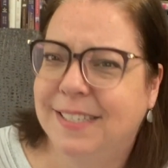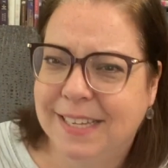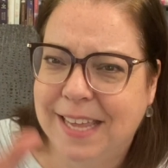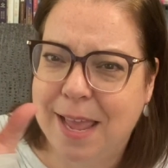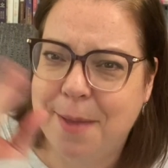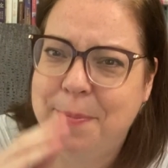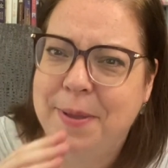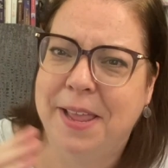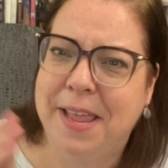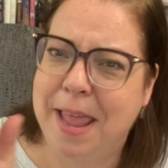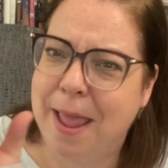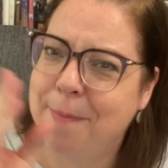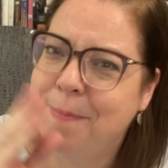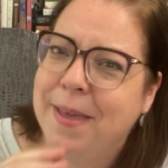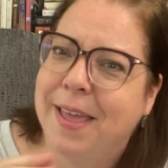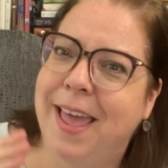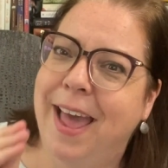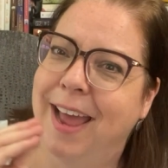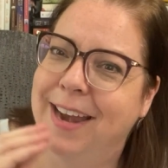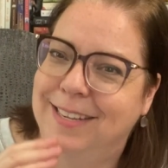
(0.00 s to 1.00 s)
Keep it, keep
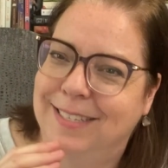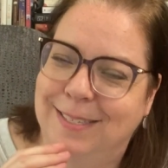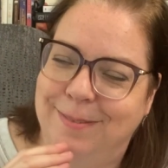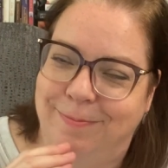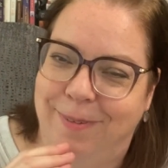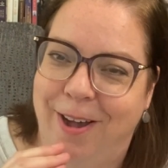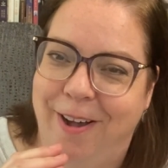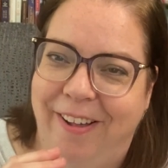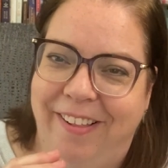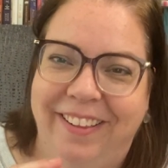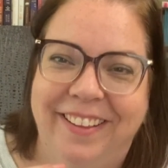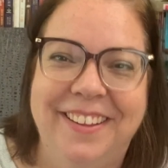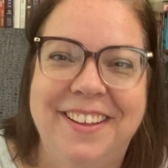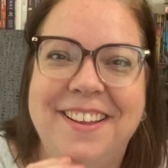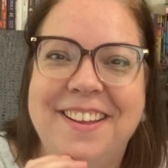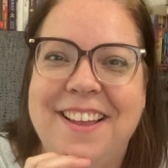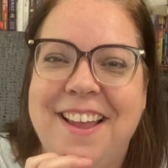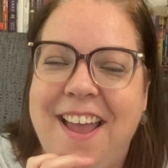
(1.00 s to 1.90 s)
it kind of small.